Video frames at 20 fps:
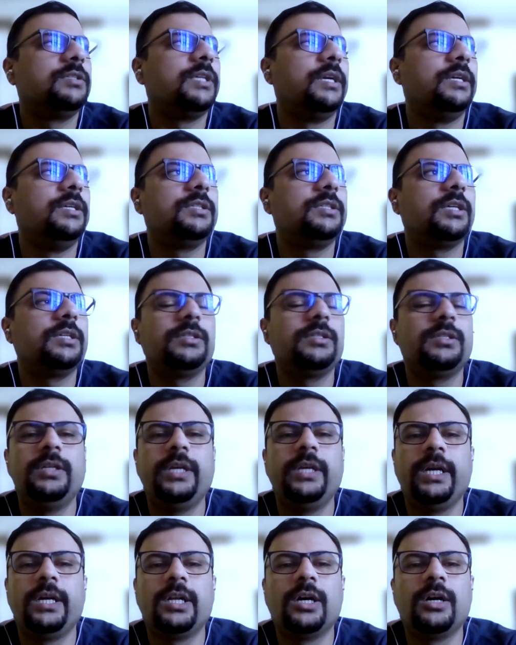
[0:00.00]
sends us
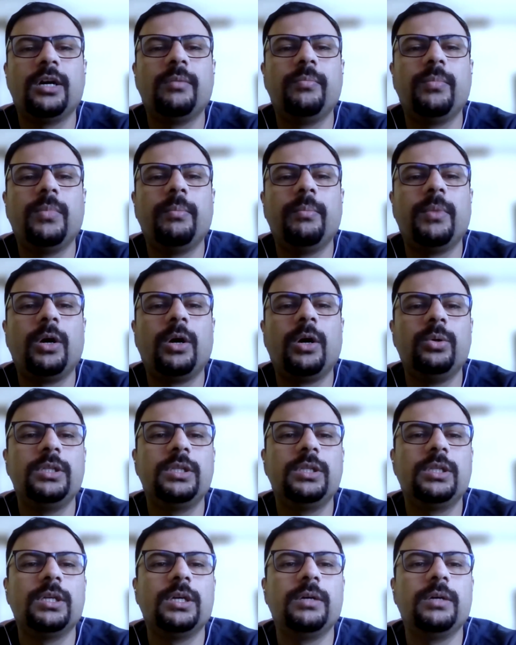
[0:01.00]
data about
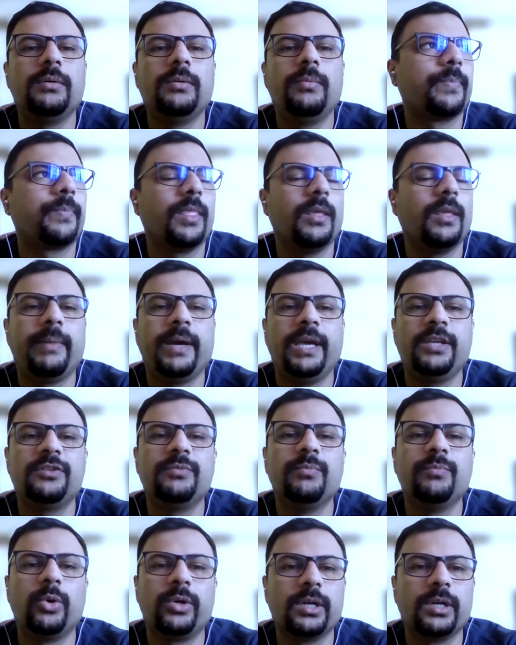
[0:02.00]
the
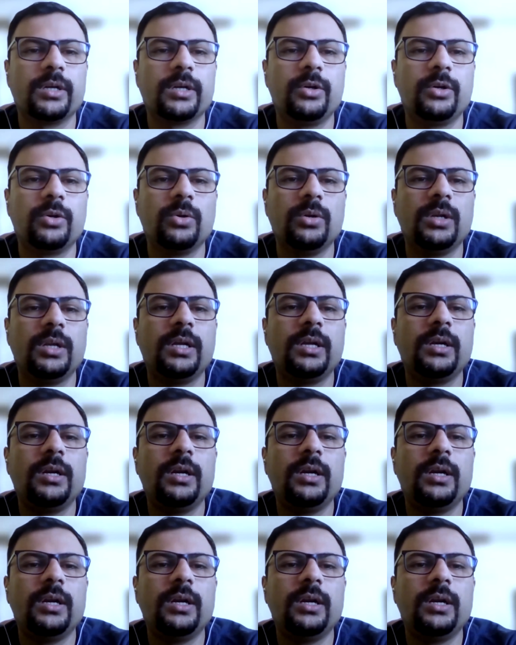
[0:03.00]
bike's motor controller,